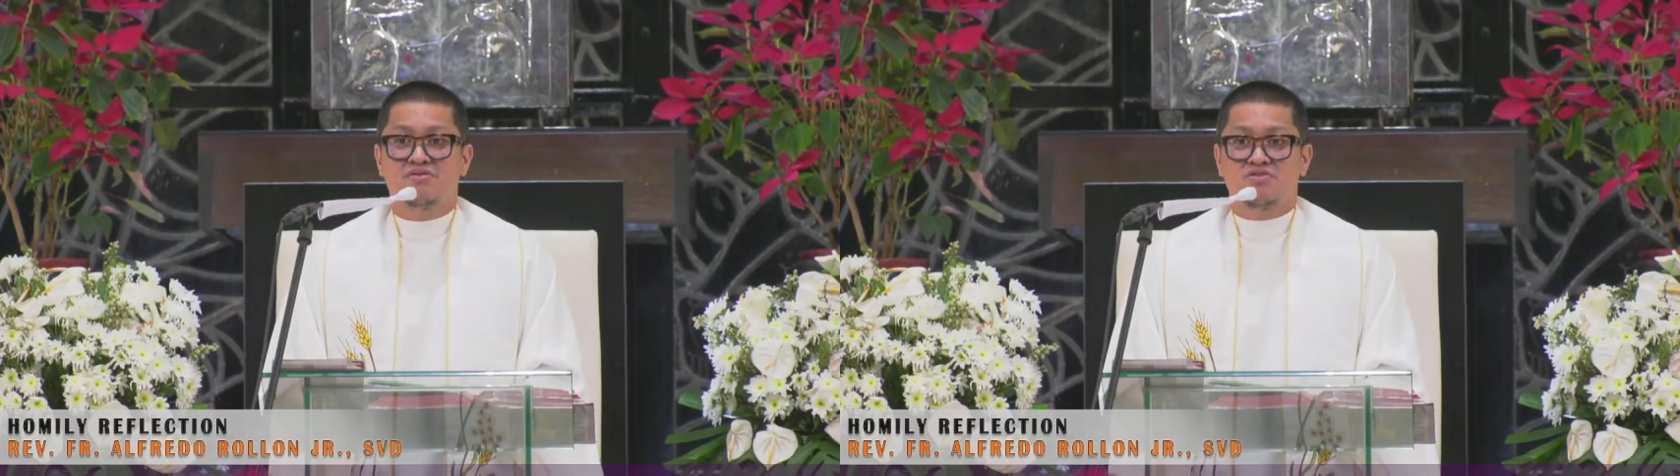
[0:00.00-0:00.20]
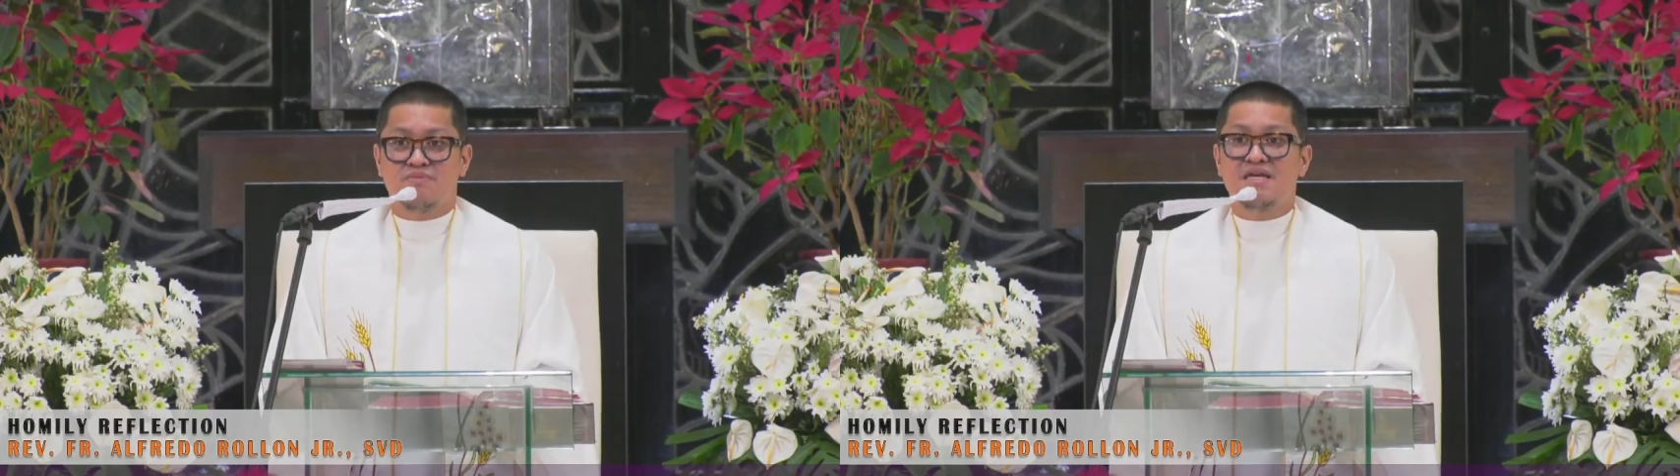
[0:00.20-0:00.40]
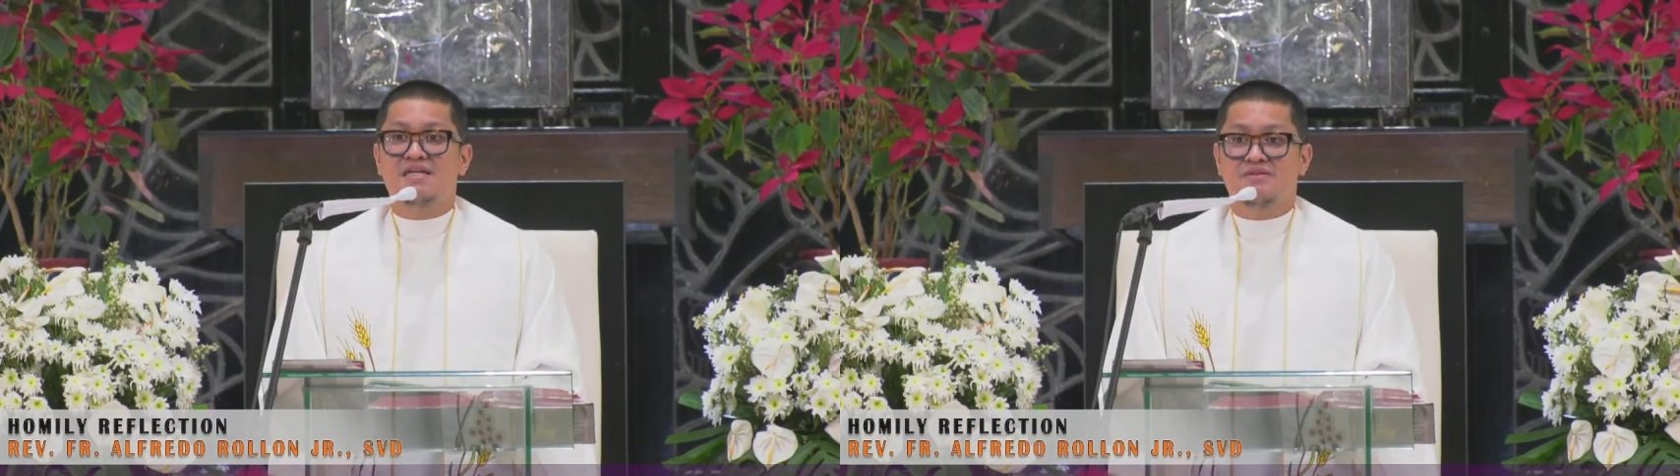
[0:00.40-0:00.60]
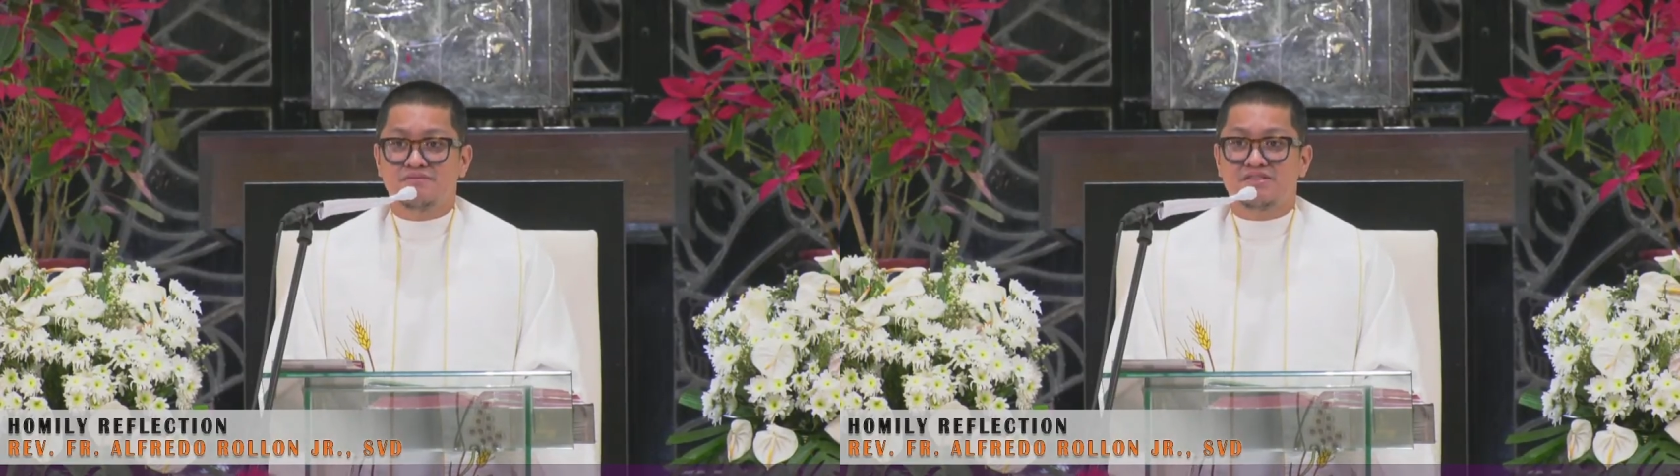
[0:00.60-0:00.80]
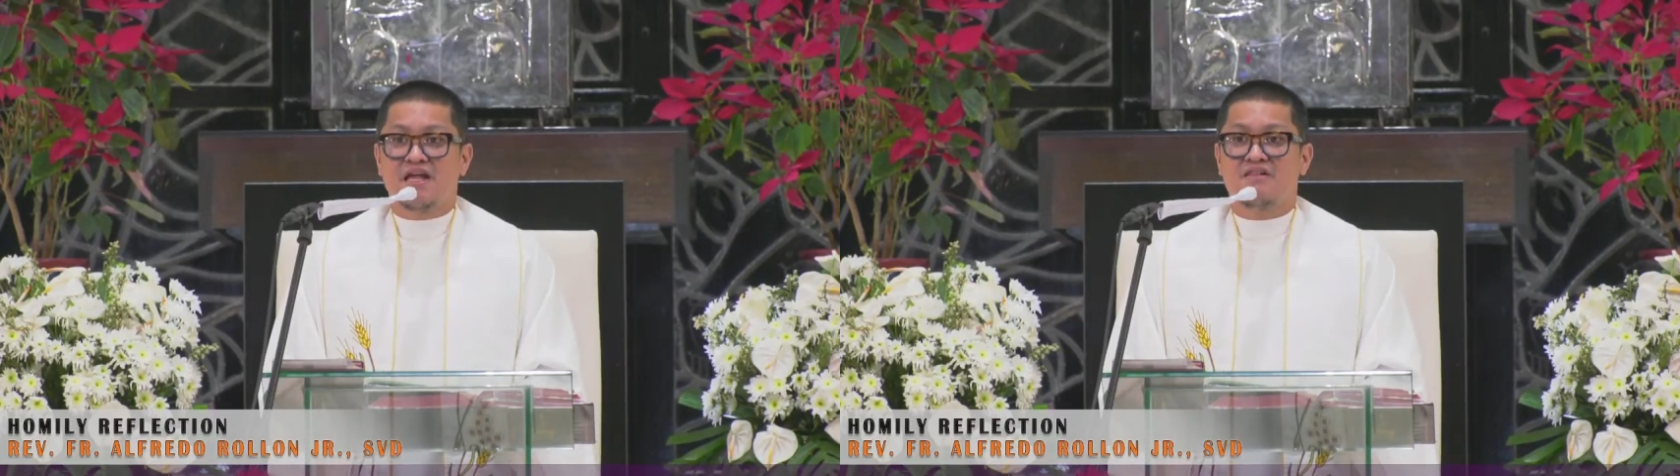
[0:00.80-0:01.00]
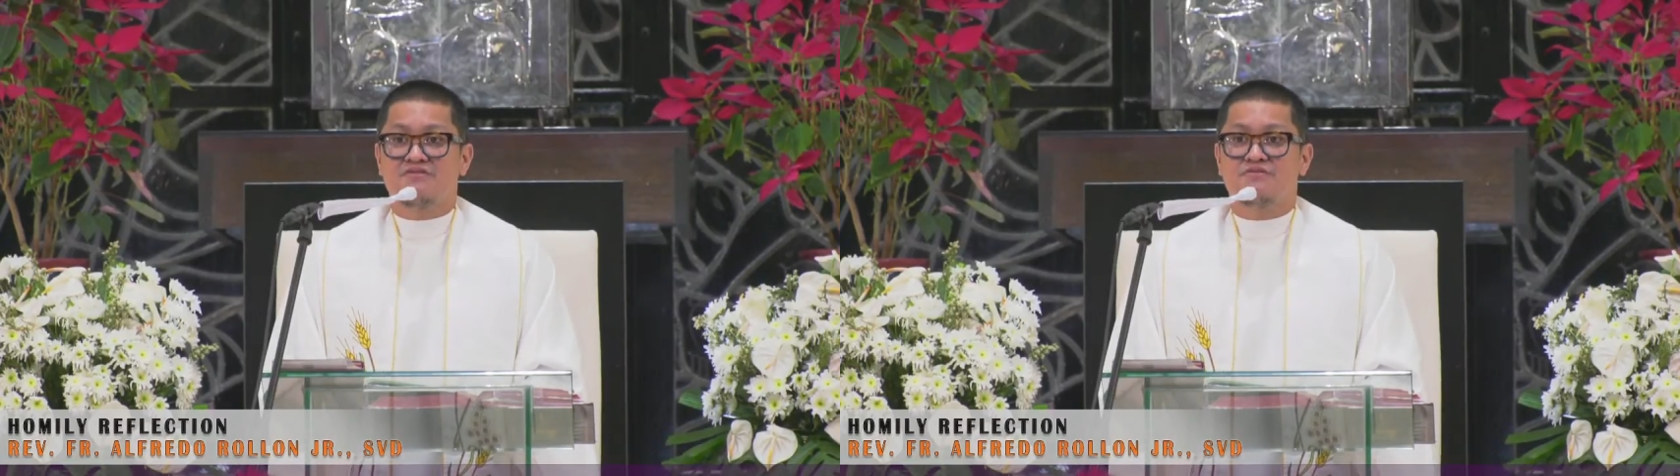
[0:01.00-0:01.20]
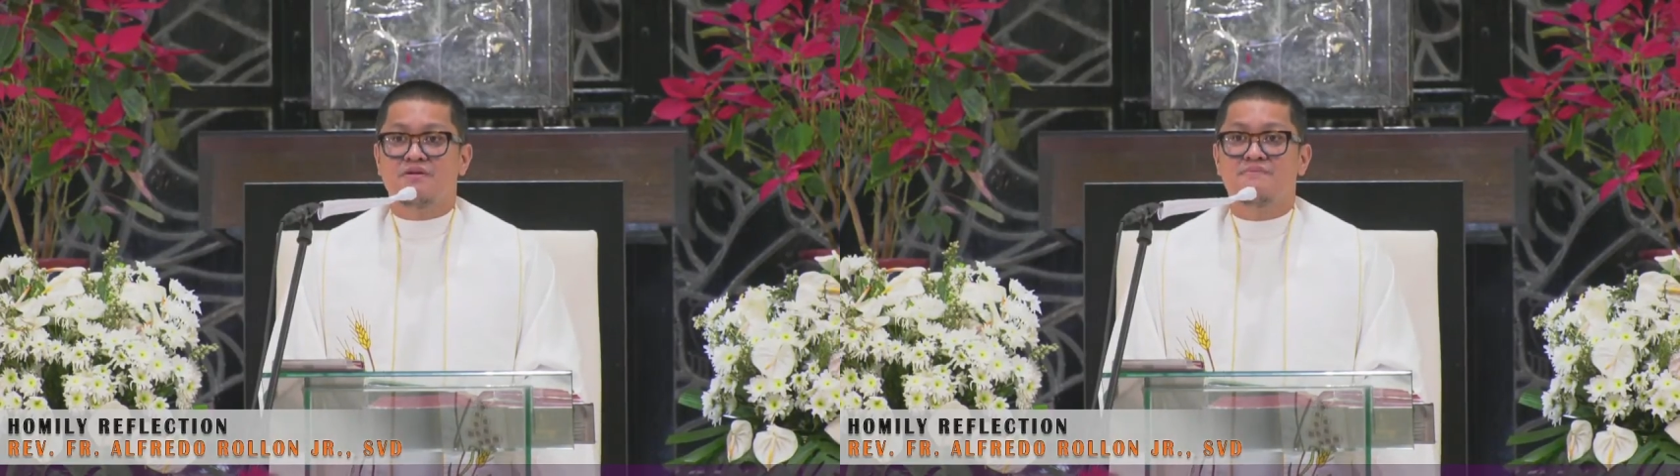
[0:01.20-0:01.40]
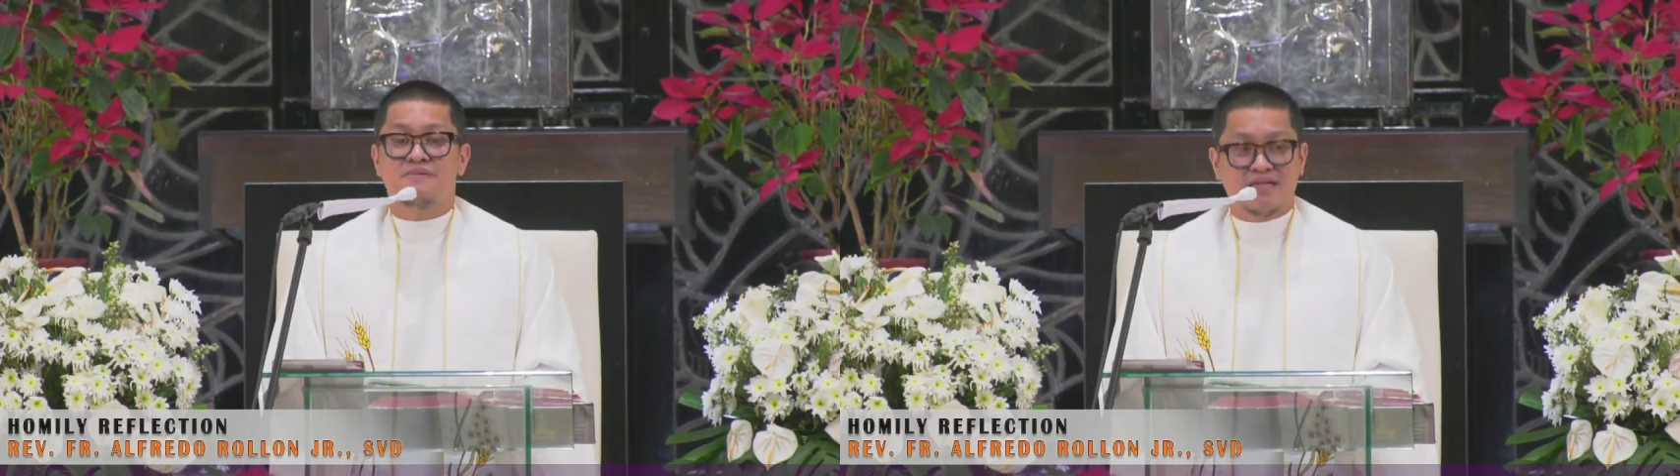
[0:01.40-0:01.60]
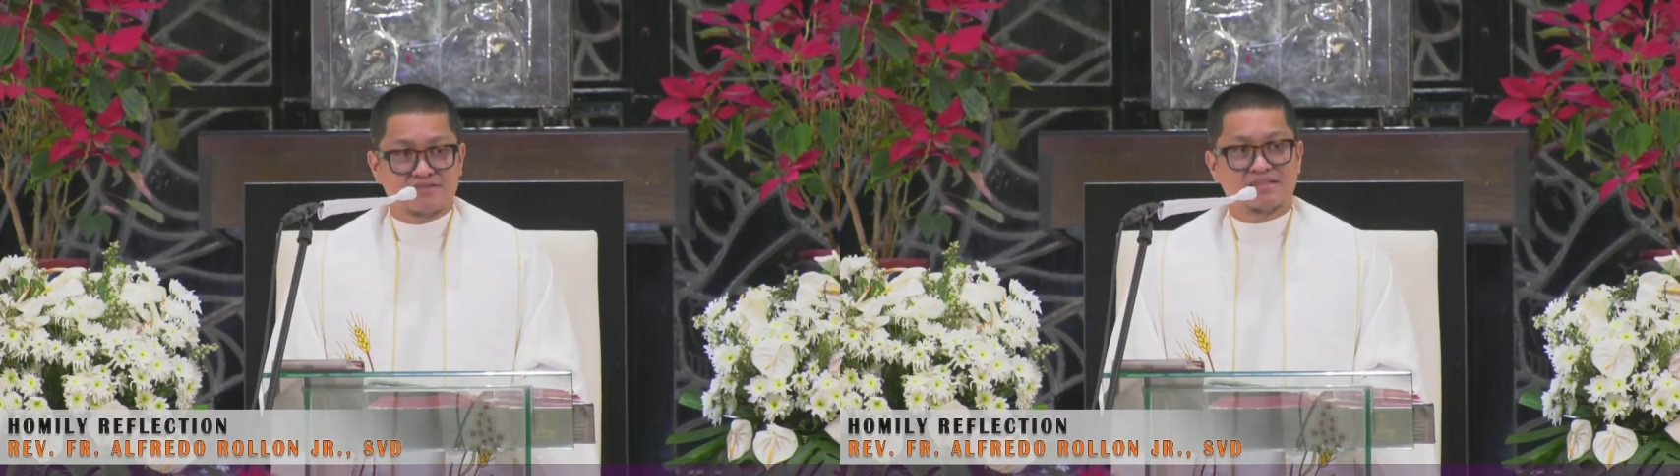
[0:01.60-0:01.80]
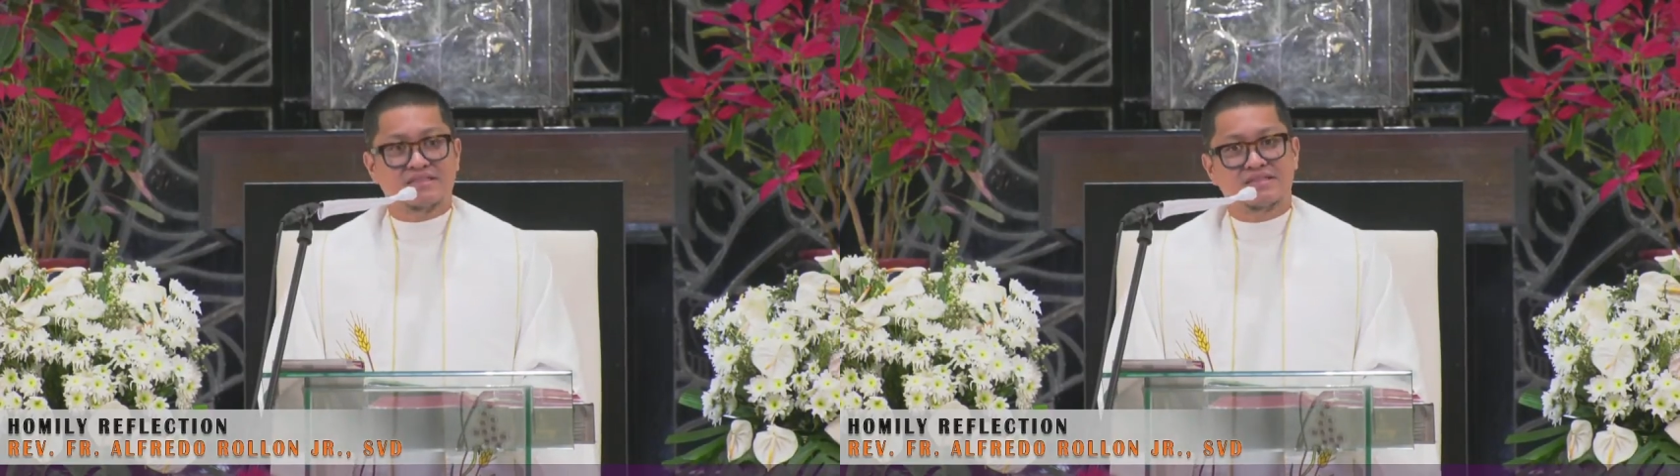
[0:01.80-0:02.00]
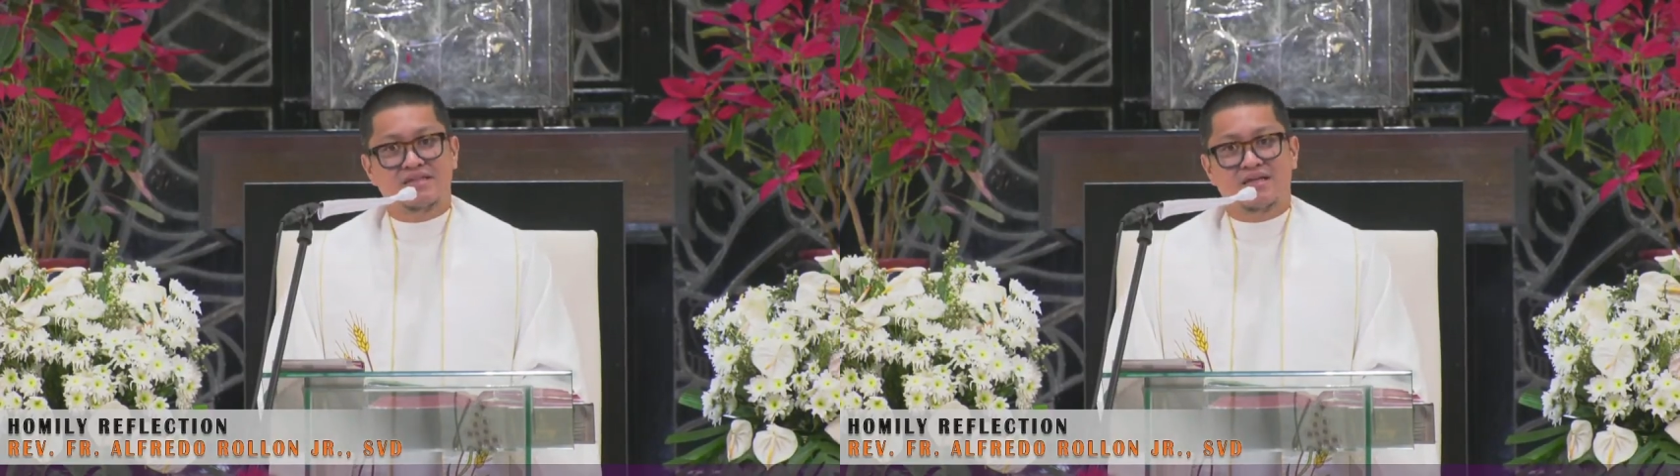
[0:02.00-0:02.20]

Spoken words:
to make himself present